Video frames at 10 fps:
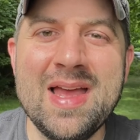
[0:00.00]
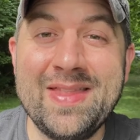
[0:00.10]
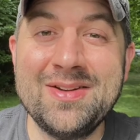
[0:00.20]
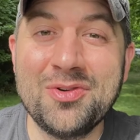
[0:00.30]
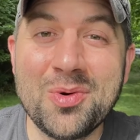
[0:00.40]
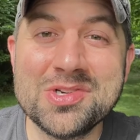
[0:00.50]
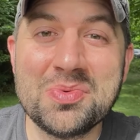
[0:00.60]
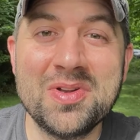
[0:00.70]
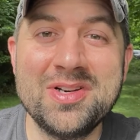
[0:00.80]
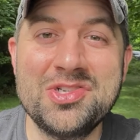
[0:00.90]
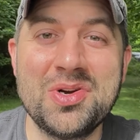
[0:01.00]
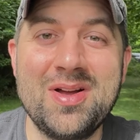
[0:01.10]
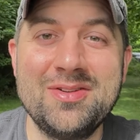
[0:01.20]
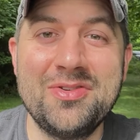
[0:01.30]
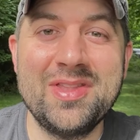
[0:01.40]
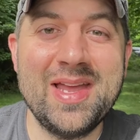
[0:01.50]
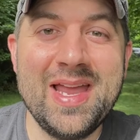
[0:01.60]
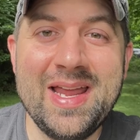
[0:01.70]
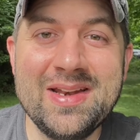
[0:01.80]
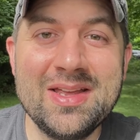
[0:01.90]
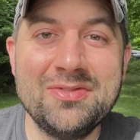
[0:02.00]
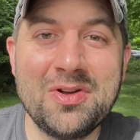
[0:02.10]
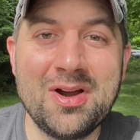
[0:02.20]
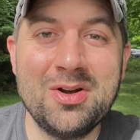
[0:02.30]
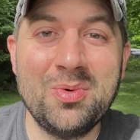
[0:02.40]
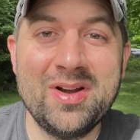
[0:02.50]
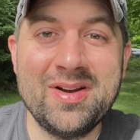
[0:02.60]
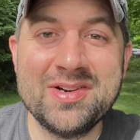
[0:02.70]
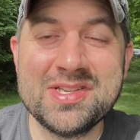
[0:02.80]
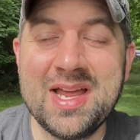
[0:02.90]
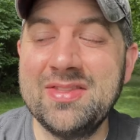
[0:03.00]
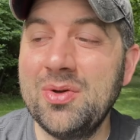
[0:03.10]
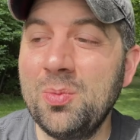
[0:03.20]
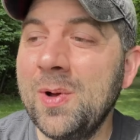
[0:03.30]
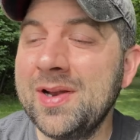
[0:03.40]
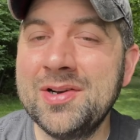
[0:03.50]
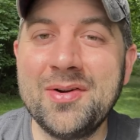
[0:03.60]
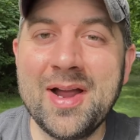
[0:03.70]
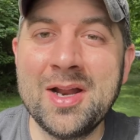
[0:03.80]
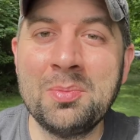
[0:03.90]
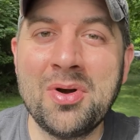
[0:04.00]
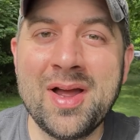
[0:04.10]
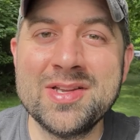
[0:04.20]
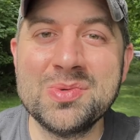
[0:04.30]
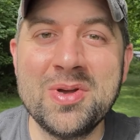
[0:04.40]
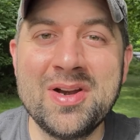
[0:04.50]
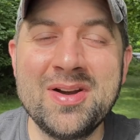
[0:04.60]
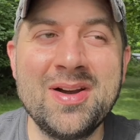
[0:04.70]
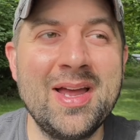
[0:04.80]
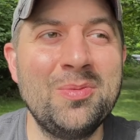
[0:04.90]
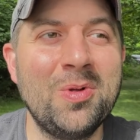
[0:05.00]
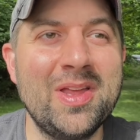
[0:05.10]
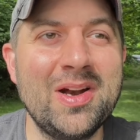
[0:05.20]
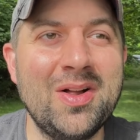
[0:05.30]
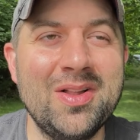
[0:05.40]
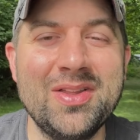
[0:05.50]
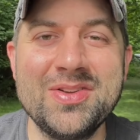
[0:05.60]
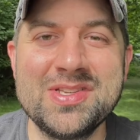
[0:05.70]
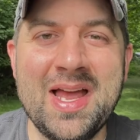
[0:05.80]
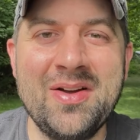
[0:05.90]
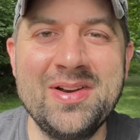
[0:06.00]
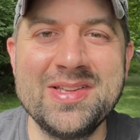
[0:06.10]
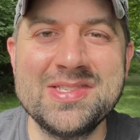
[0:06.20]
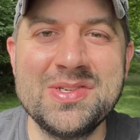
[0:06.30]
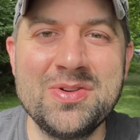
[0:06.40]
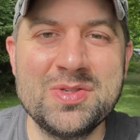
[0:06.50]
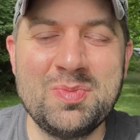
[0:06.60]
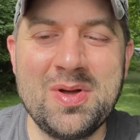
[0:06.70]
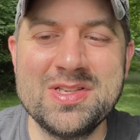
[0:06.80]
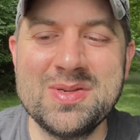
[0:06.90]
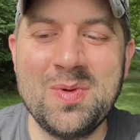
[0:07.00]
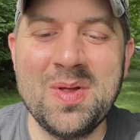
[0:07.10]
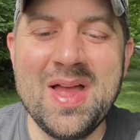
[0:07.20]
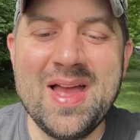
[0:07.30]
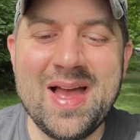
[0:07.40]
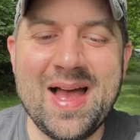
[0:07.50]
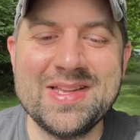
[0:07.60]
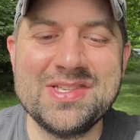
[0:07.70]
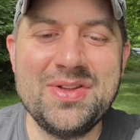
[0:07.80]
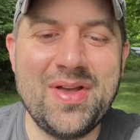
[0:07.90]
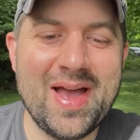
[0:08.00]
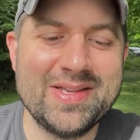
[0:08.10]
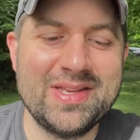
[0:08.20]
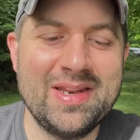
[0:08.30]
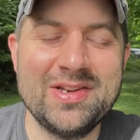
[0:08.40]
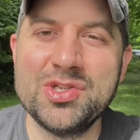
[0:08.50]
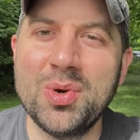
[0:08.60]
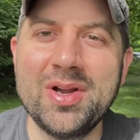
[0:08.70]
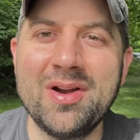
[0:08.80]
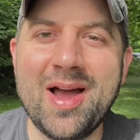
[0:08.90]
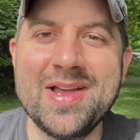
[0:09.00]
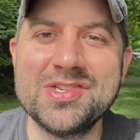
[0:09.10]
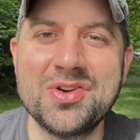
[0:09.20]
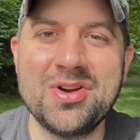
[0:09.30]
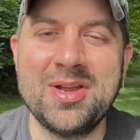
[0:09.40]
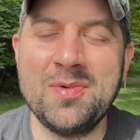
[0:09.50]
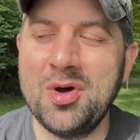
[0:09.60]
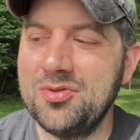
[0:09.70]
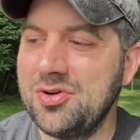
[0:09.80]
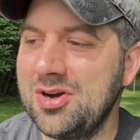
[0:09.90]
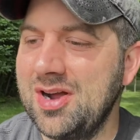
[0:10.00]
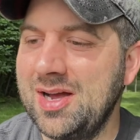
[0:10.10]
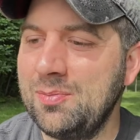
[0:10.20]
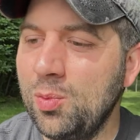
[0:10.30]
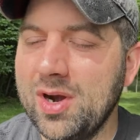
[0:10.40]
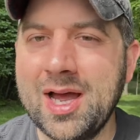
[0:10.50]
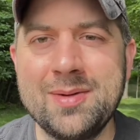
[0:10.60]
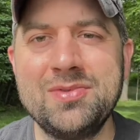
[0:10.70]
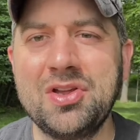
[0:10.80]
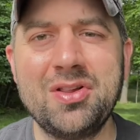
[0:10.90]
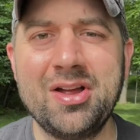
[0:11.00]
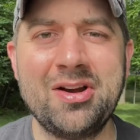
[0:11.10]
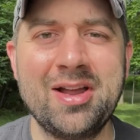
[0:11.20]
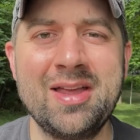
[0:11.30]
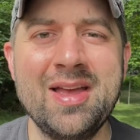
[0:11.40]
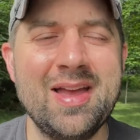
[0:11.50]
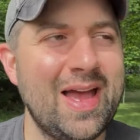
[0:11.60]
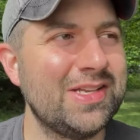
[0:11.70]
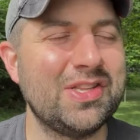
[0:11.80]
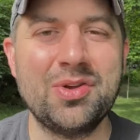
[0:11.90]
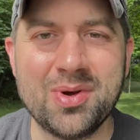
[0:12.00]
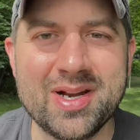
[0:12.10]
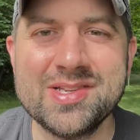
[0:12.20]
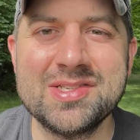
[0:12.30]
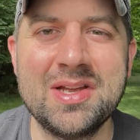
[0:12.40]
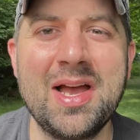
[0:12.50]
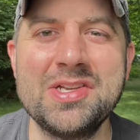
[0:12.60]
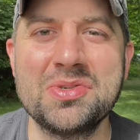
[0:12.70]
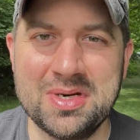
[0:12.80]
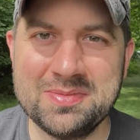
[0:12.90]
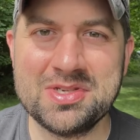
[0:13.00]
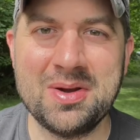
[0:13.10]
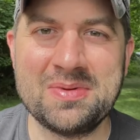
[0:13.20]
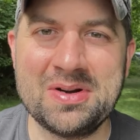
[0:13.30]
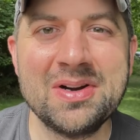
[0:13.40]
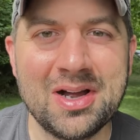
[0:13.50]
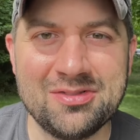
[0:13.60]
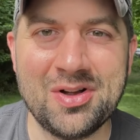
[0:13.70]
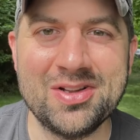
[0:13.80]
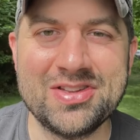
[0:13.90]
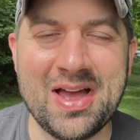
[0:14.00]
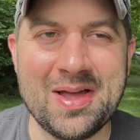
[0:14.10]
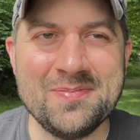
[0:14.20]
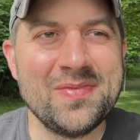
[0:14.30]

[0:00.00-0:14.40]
And then, of course, we're going to draw for the eight gift card winners and the one grand prize winner, and we'll get all those out as soon as possible uh, so you guys can enjoy your ice cream over um, what I'm declaring as the greatest ice cream Summer of all time.